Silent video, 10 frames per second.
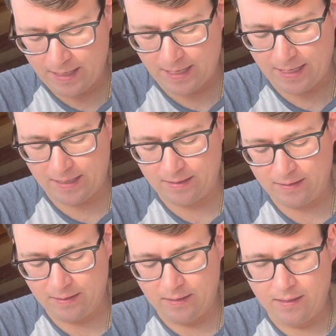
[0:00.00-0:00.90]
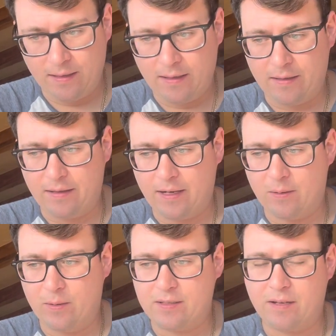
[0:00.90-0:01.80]
and
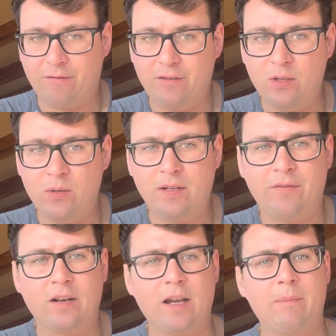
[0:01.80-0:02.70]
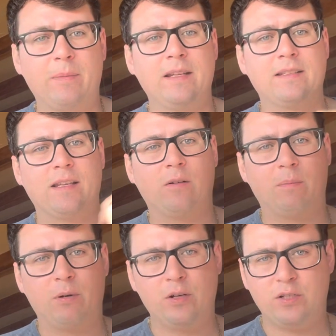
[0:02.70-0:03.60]
there was a few different companies that were
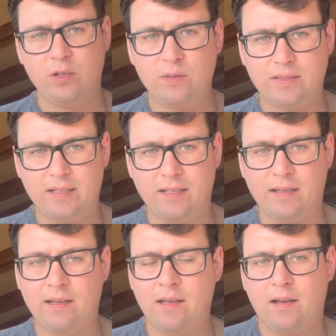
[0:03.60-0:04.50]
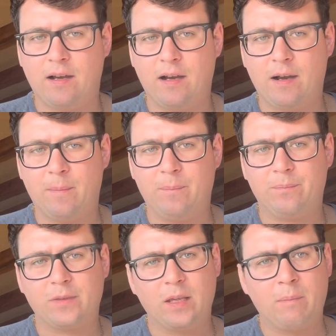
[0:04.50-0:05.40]
producing um,
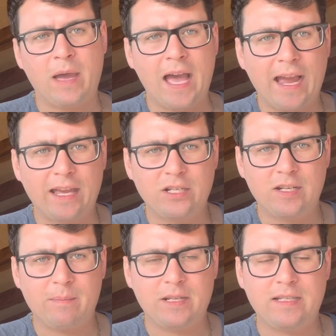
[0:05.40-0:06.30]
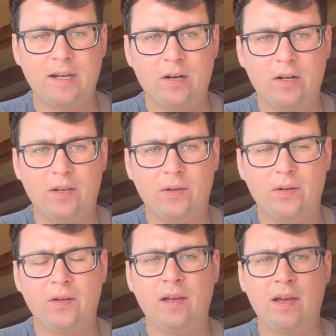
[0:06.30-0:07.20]
packaging
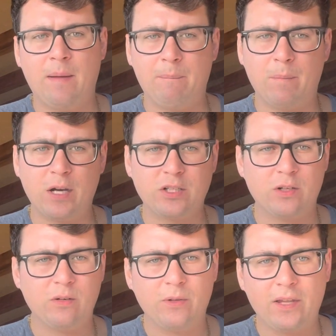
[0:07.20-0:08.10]
material, mushroom